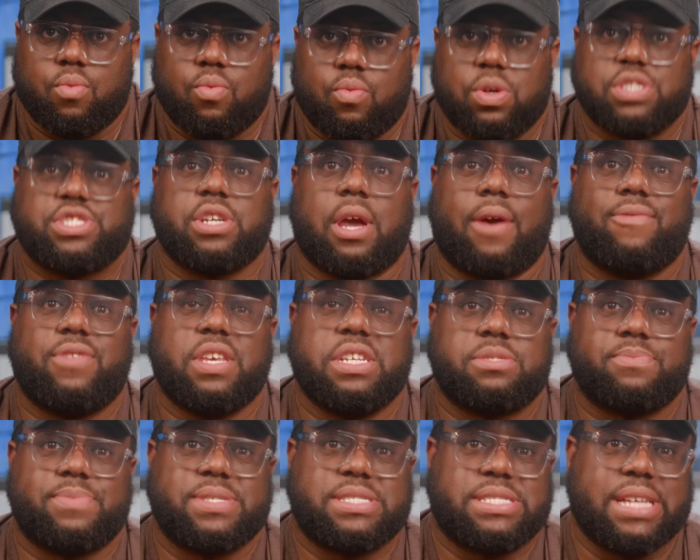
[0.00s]
Which of these
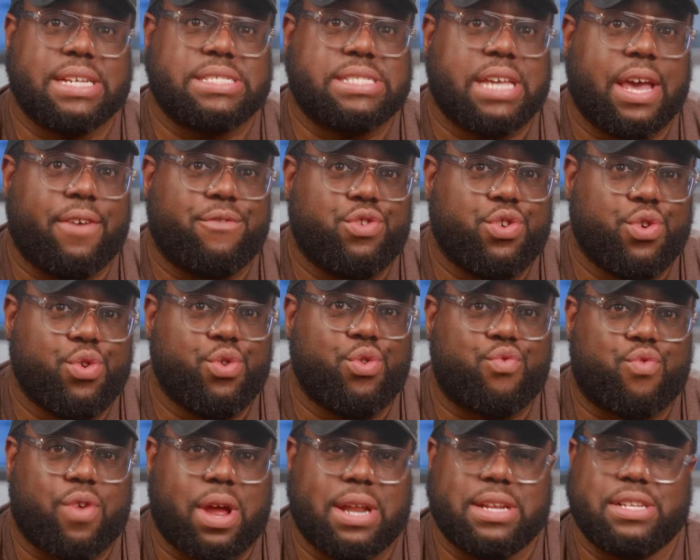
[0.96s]
mistakes have you
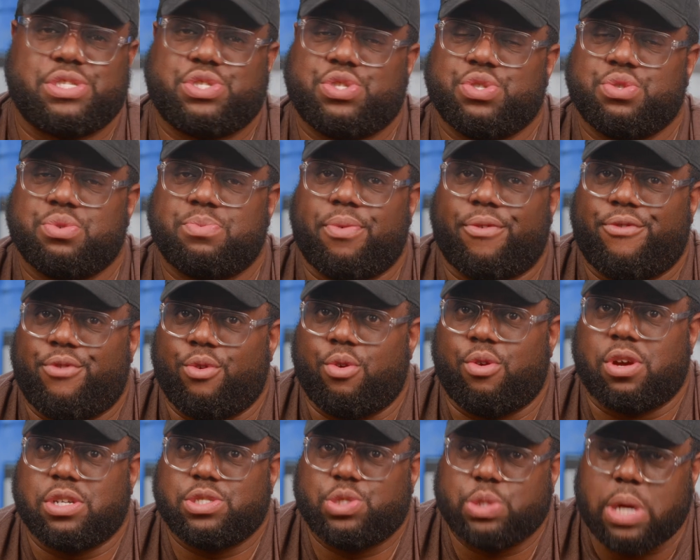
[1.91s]
run into
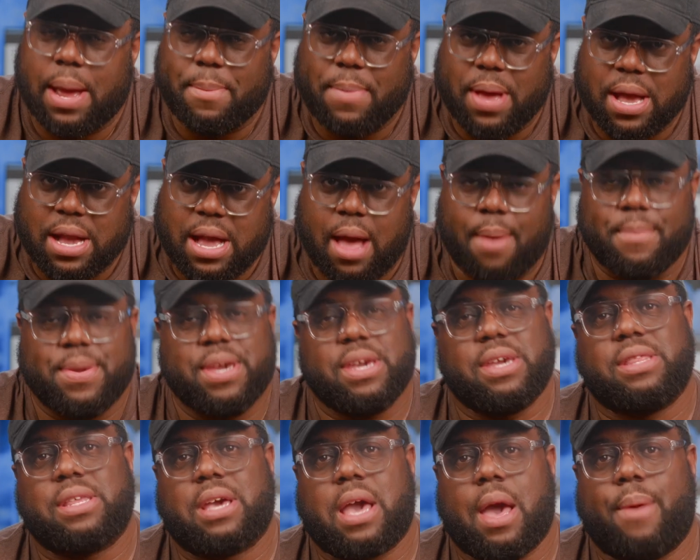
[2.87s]
before? Drop a comment
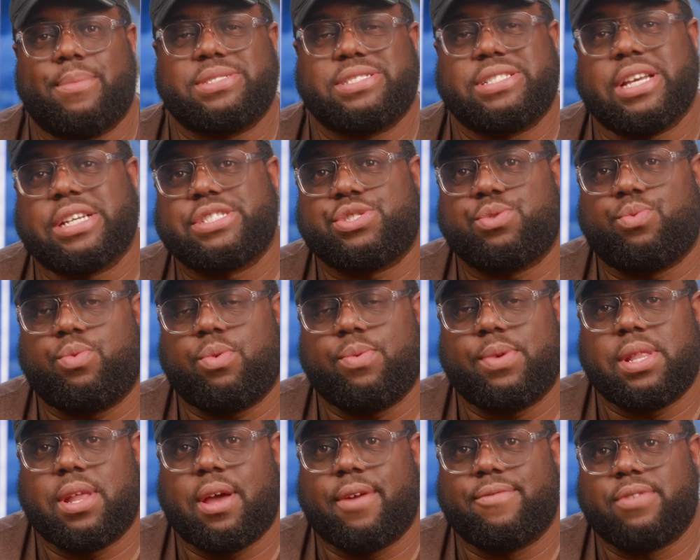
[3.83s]
in the comment section. We would
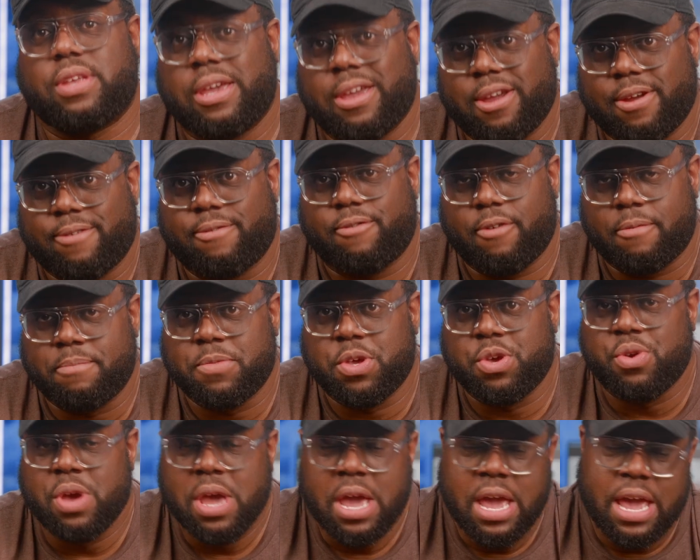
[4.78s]
love to hear from you.
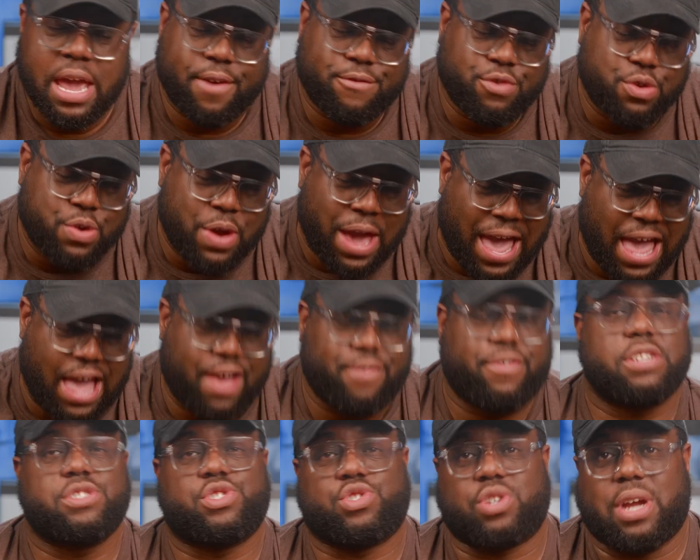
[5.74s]
If you
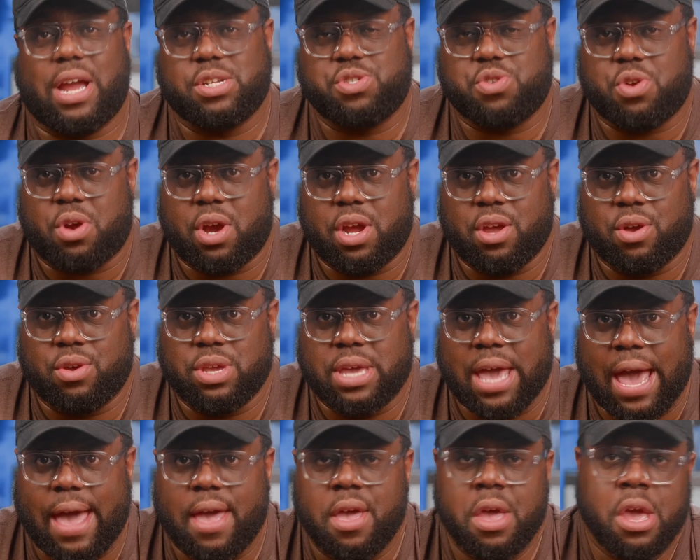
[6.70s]
haven't tried draw.io
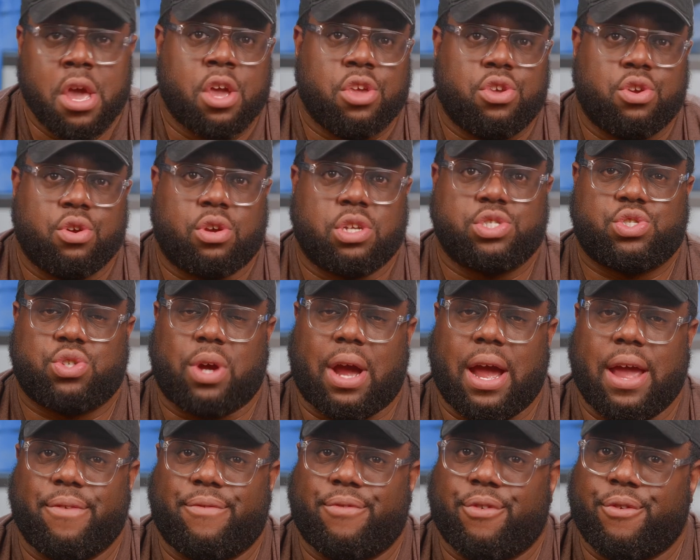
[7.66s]
yet, you can try
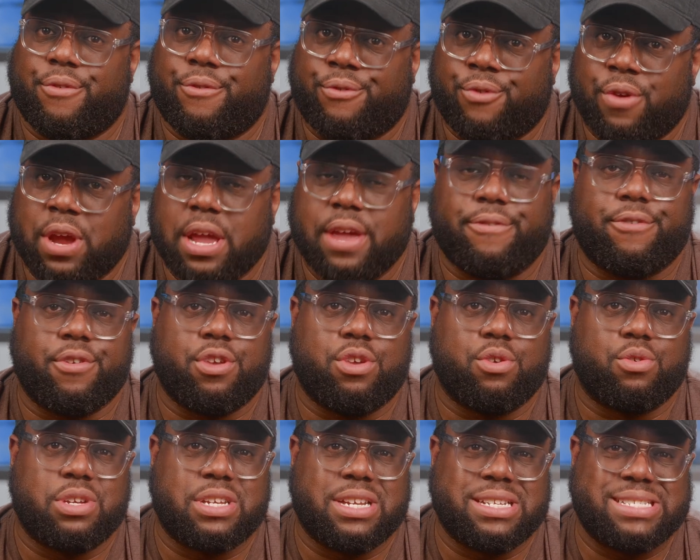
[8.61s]
it for free for
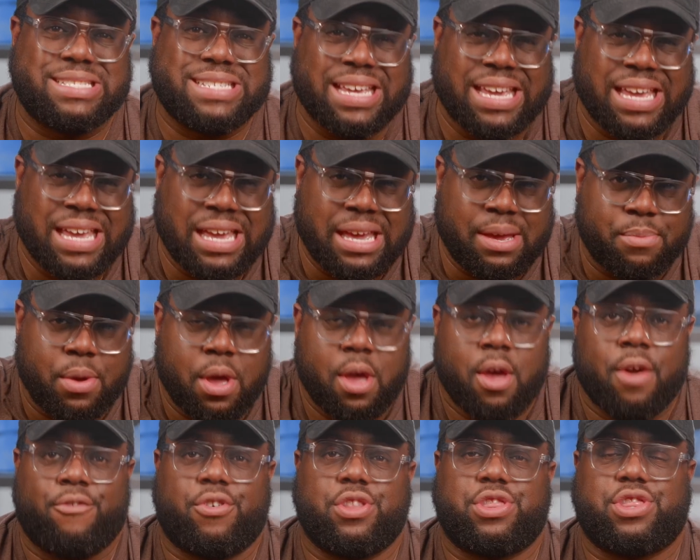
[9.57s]
you and your team
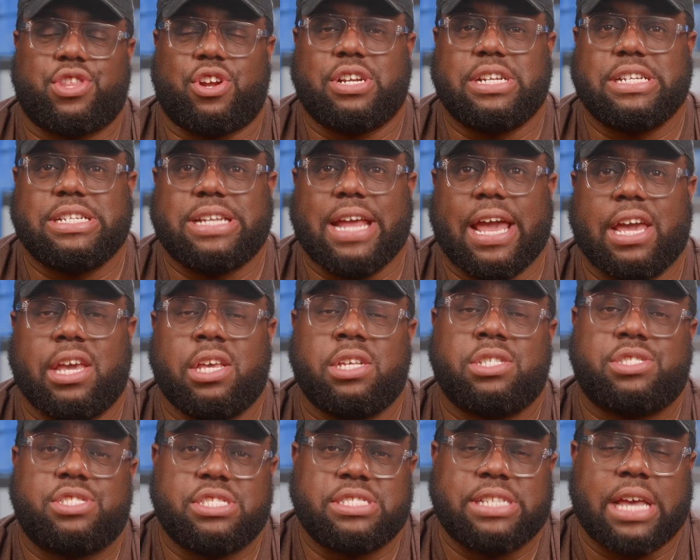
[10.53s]
for 30 days.
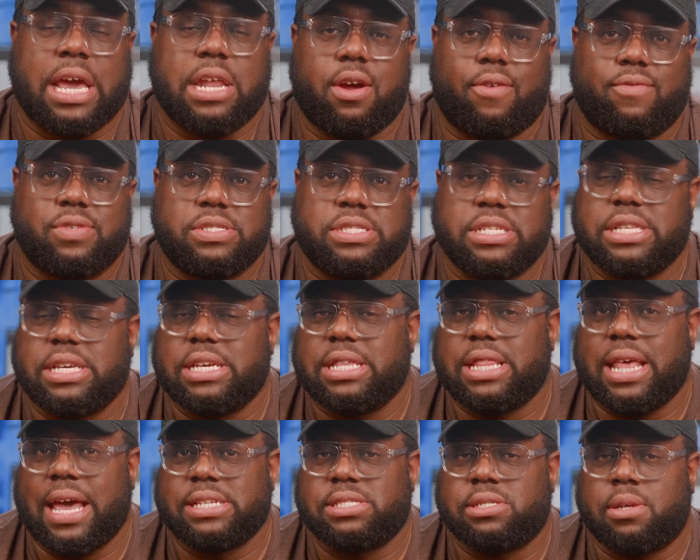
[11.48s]
Just head over to the
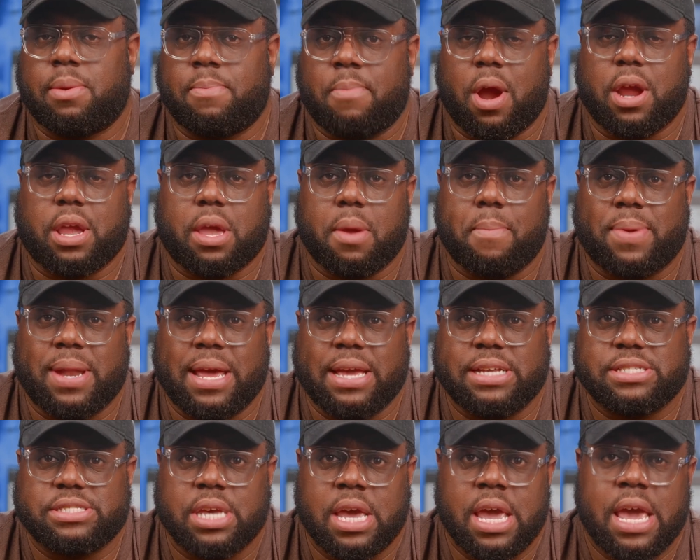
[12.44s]
Atlassian
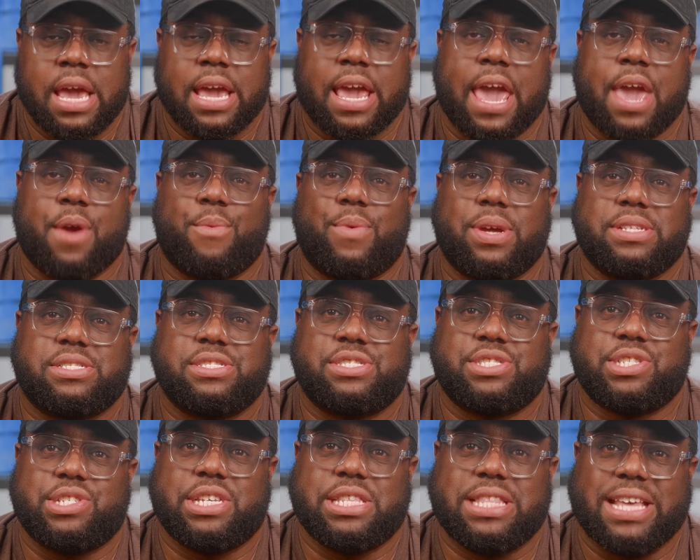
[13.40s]
Marketplace. Can't wait to
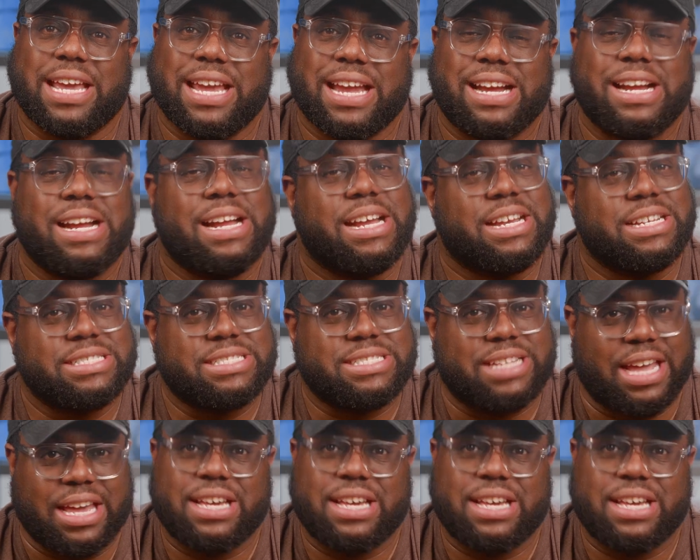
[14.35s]
see you there. Stay